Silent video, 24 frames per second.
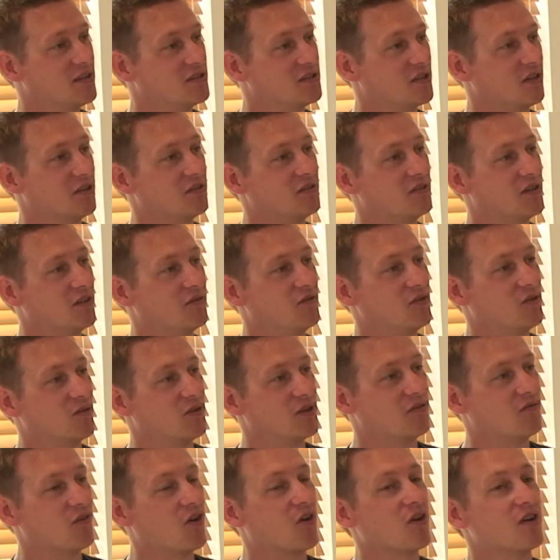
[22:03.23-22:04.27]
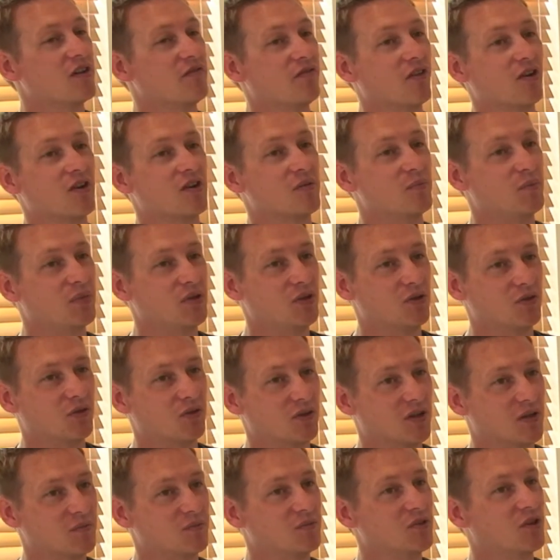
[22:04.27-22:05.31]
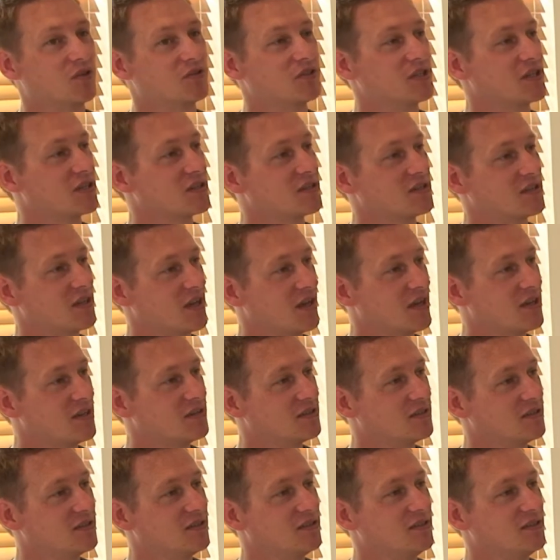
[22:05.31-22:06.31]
So if you're in a very, very pure hypnotic state,